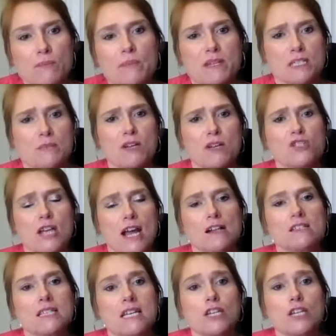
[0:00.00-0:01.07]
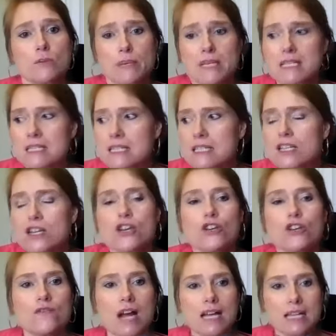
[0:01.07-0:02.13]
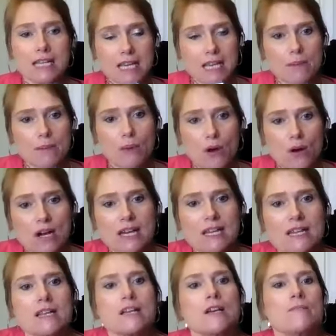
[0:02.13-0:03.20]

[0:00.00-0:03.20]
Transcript: spirituality in your business. You've got to keep on,